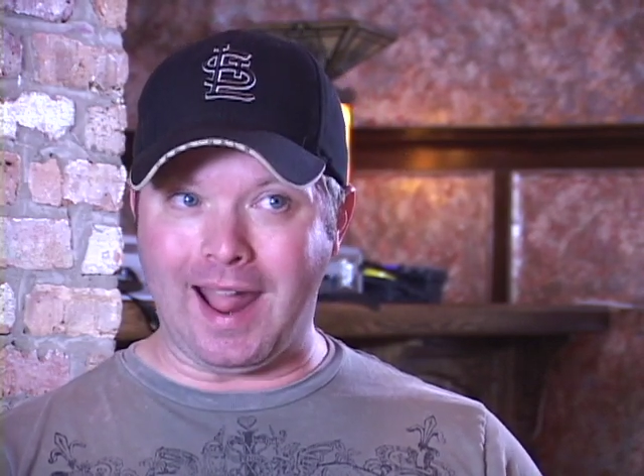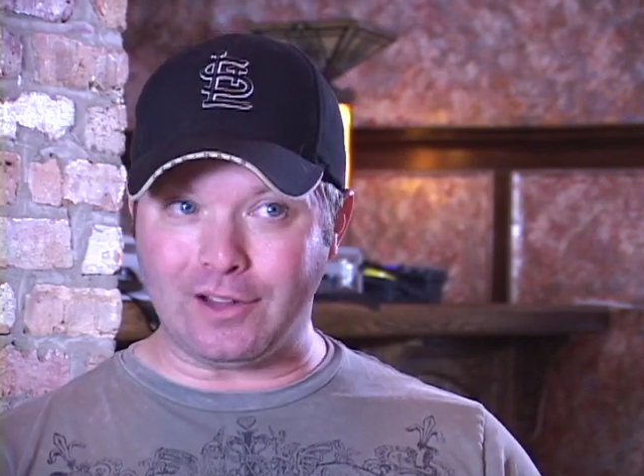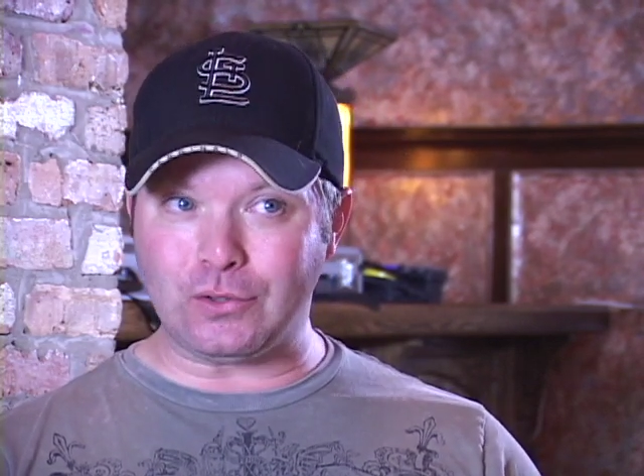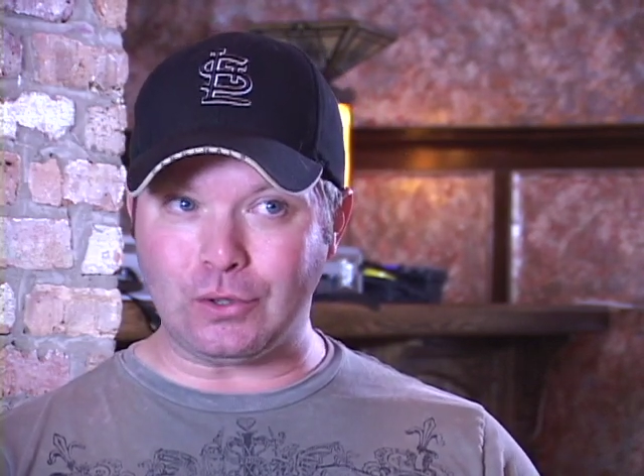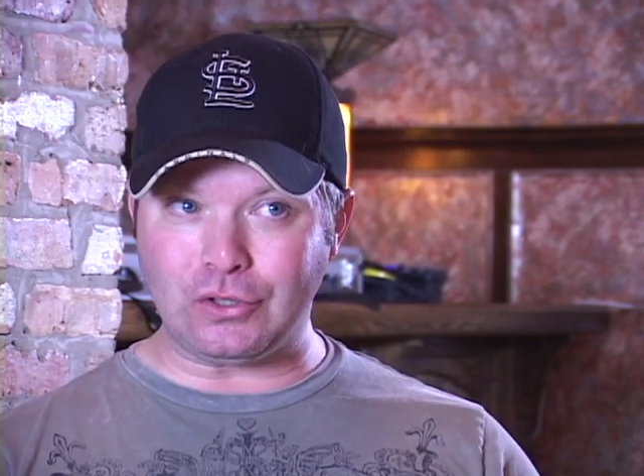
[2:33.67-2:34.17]

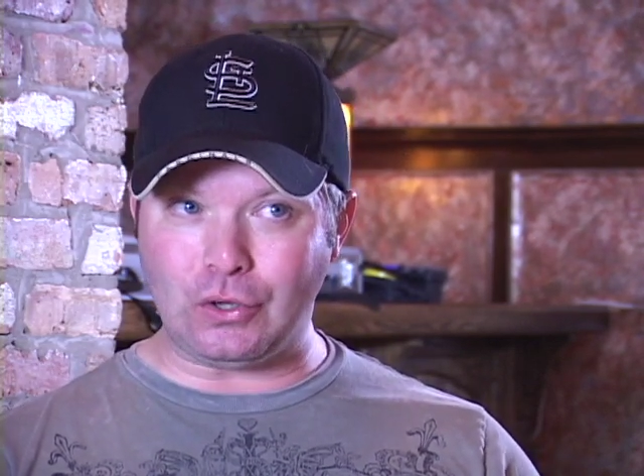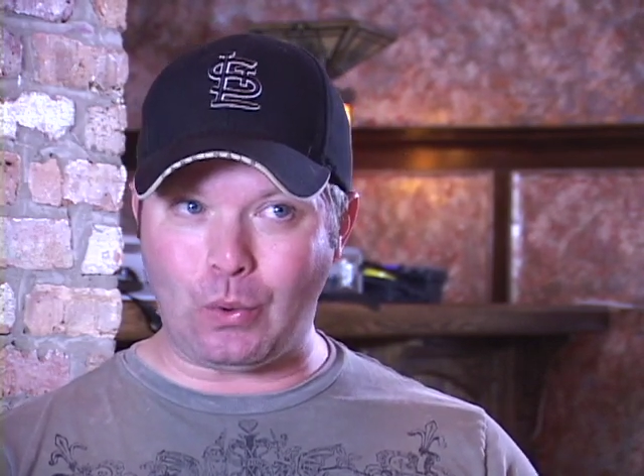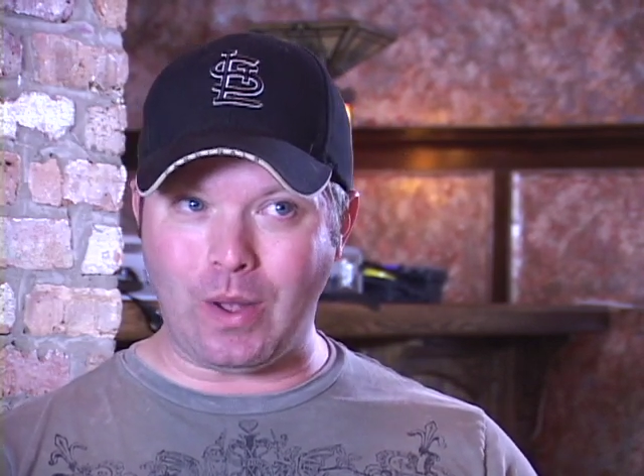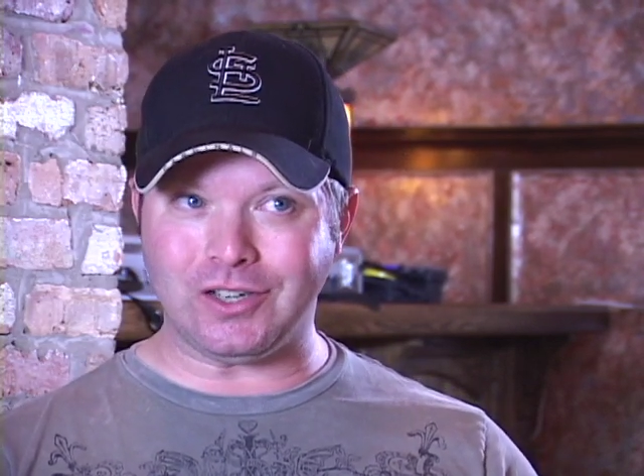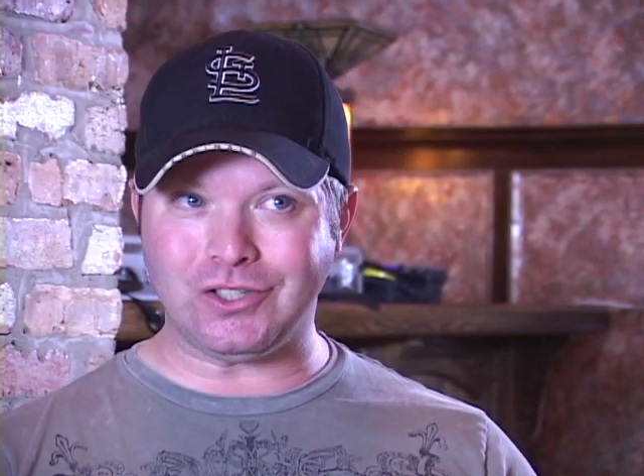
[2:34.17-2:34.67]
answers to
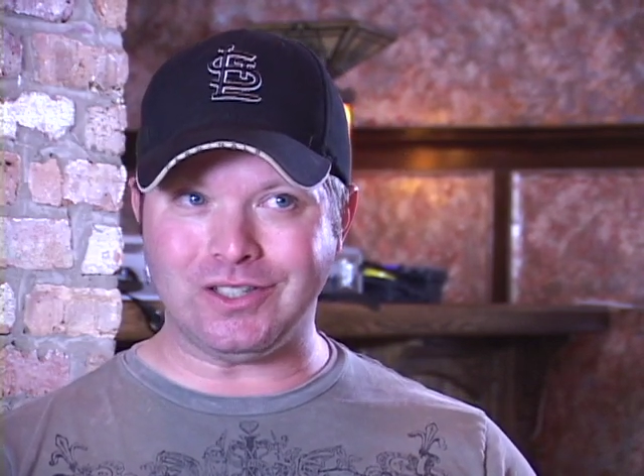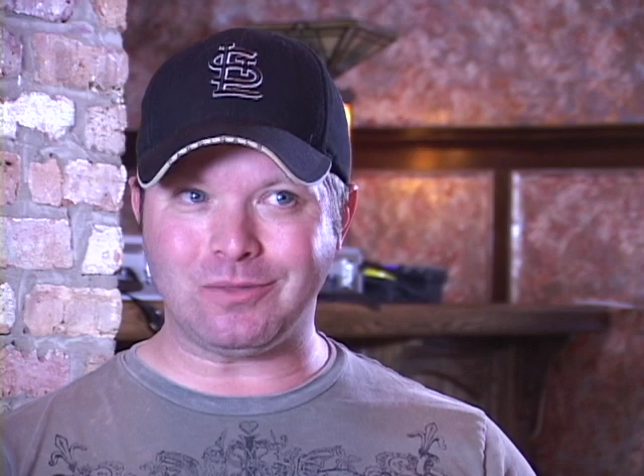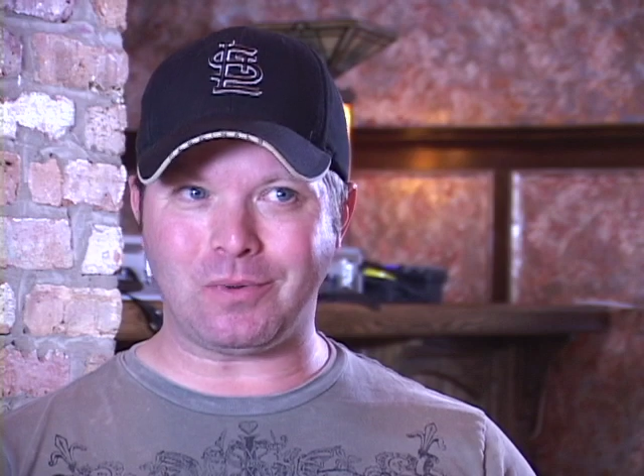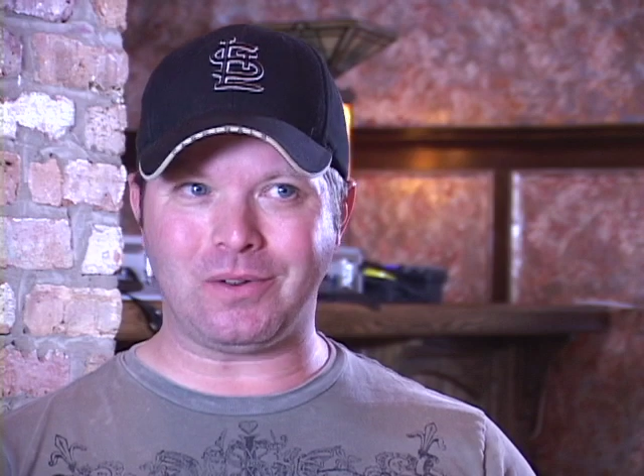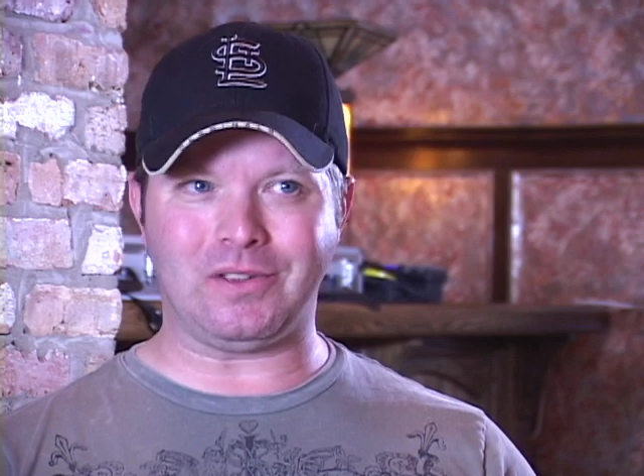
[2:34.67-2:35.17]
questions
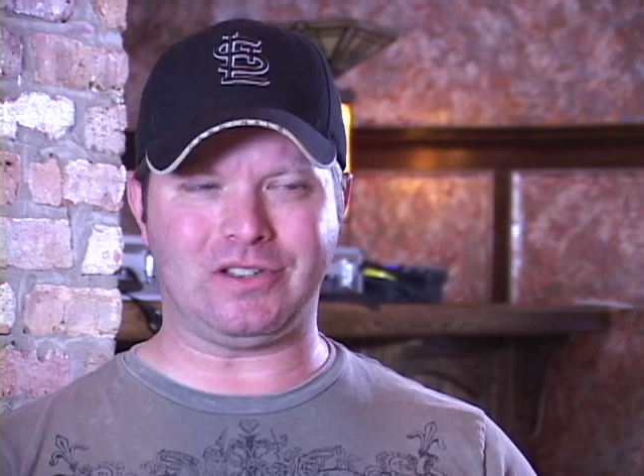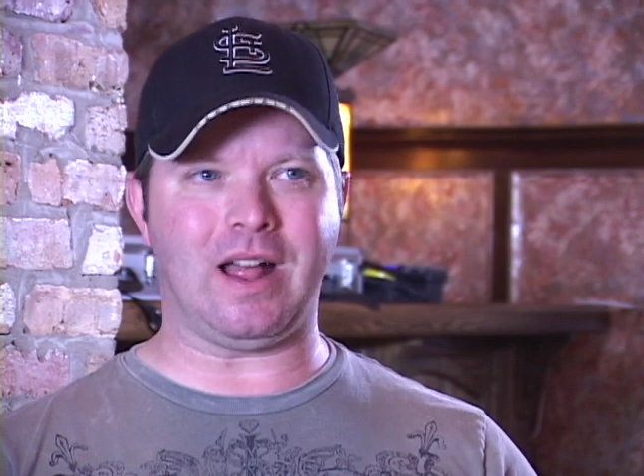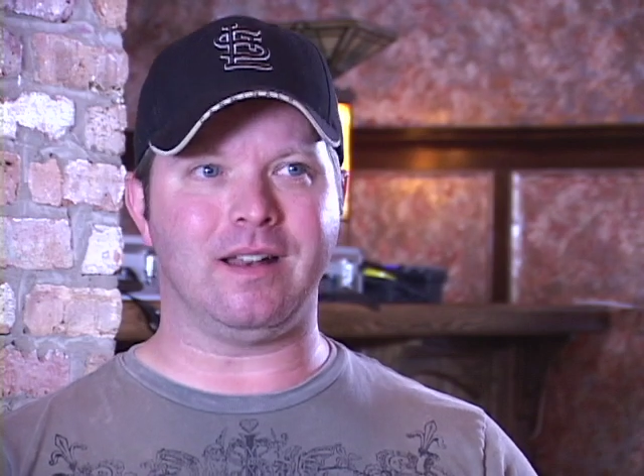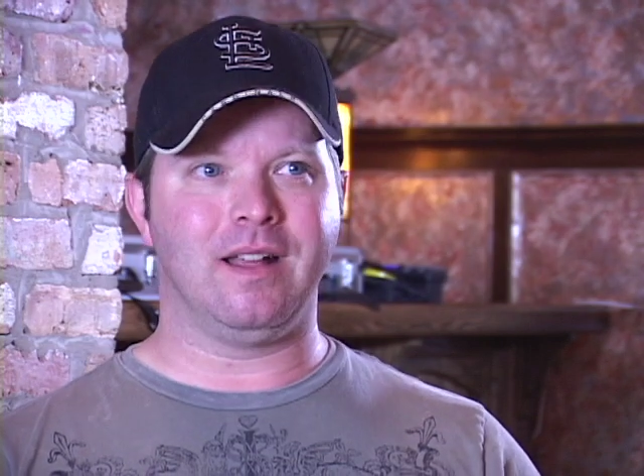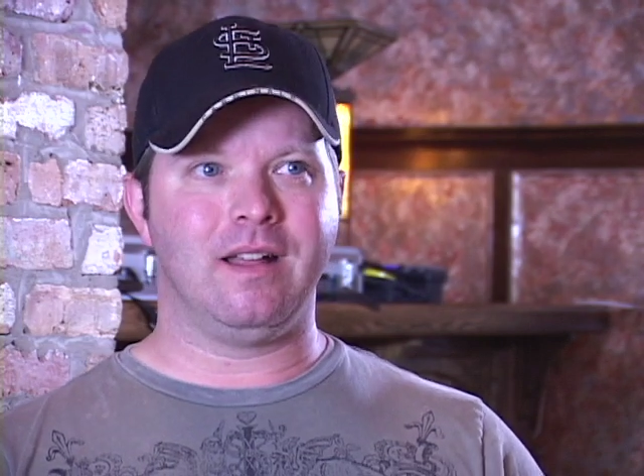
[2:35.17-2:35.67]
where there's
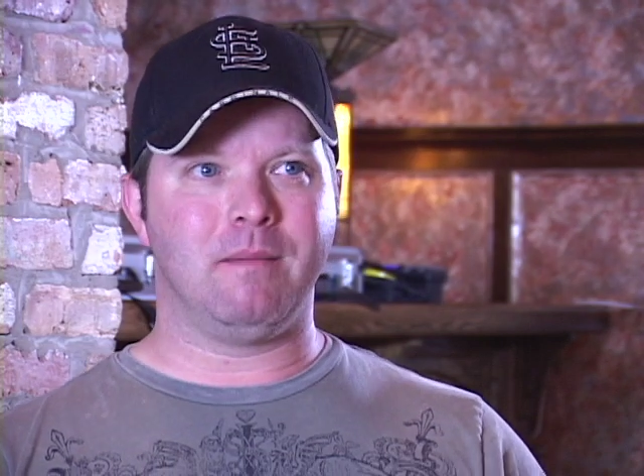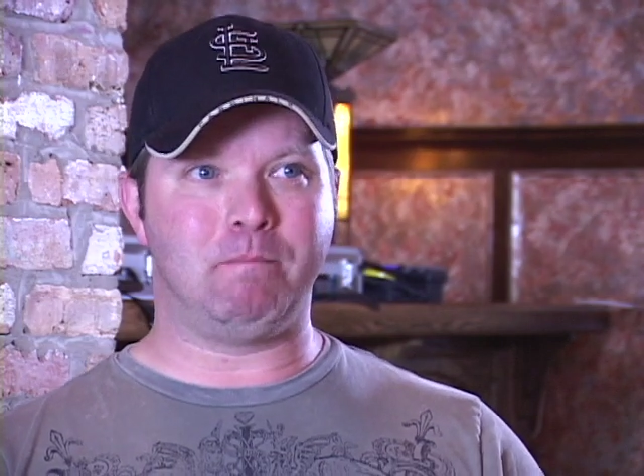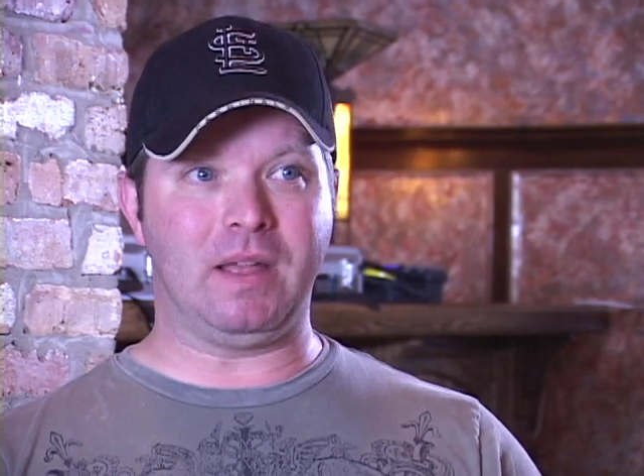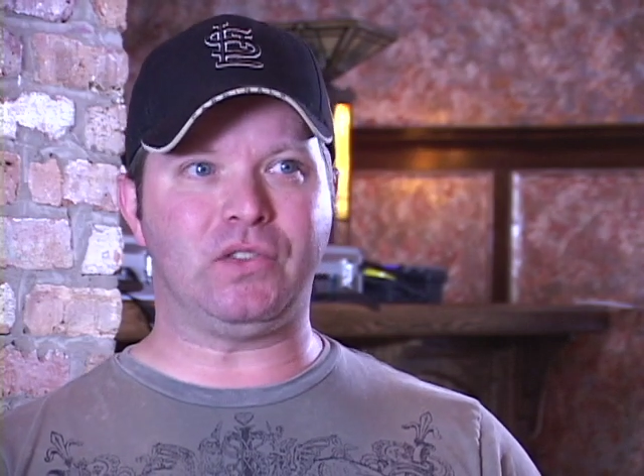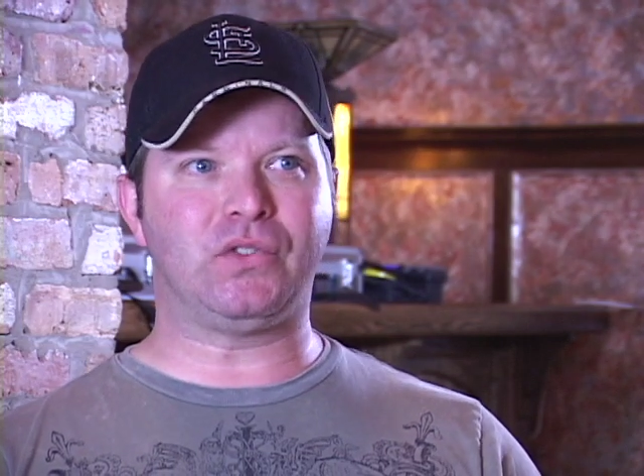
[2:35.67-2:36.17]
not
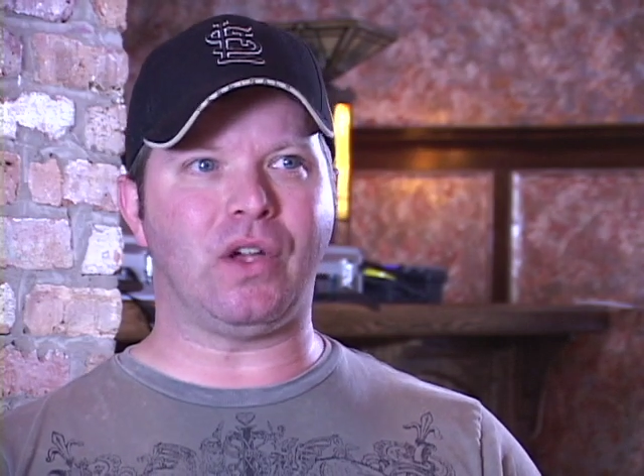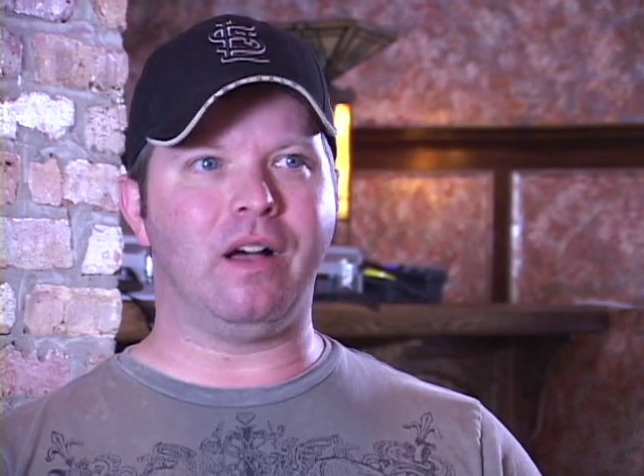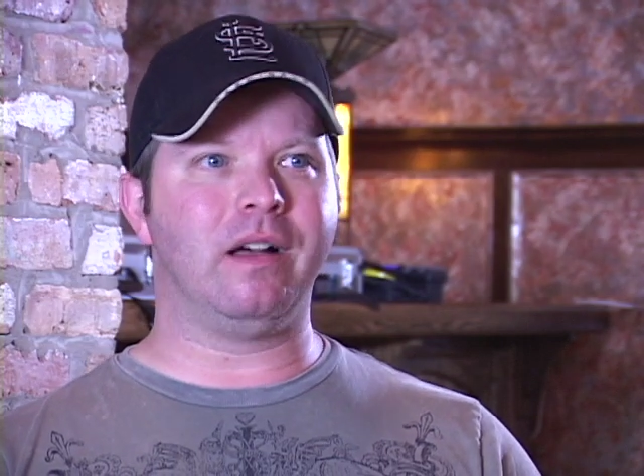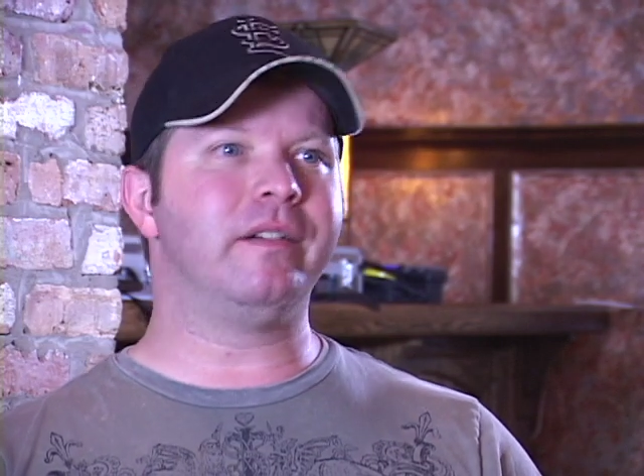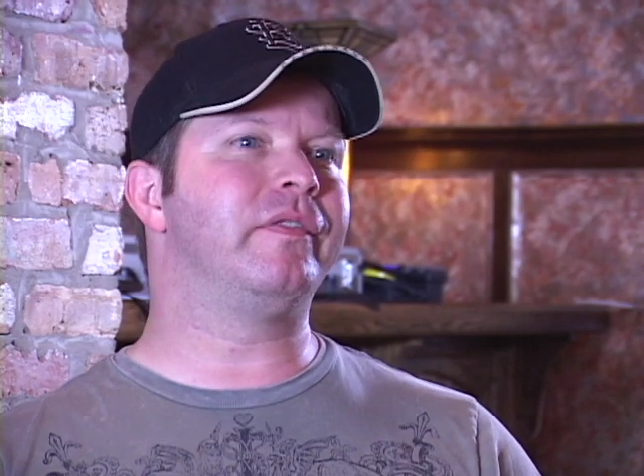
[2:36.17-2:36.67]
bits
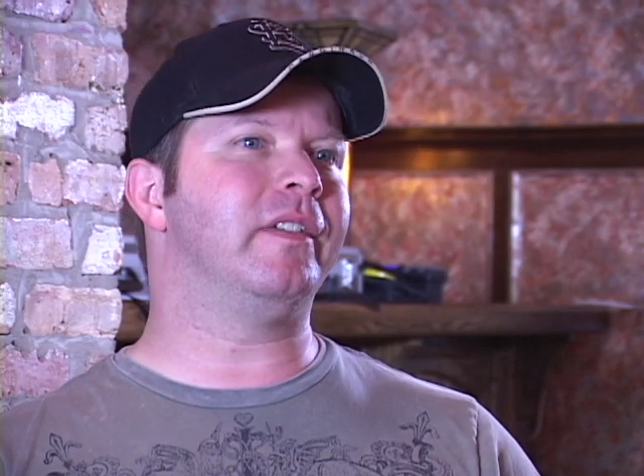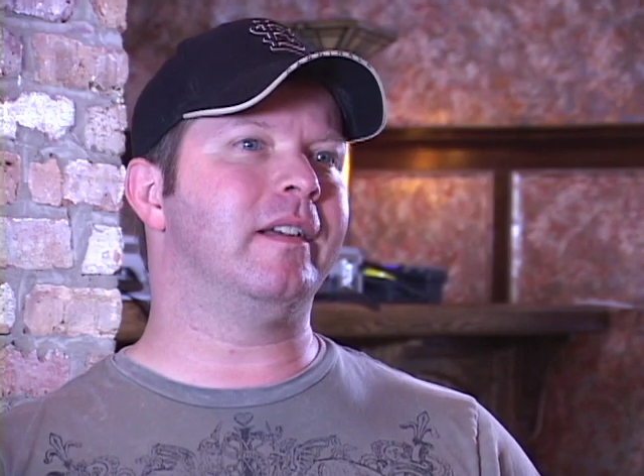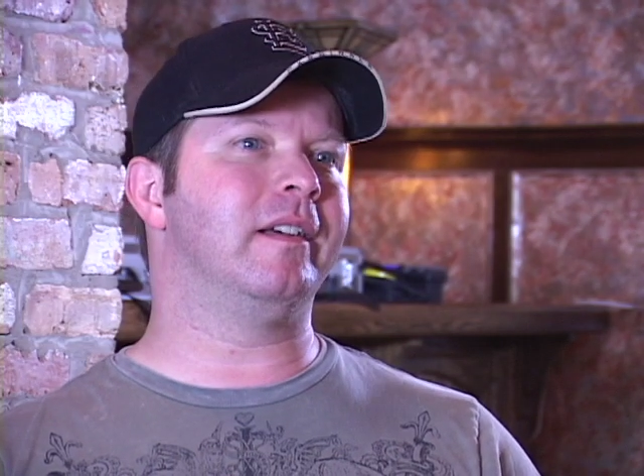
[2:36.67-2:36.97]
of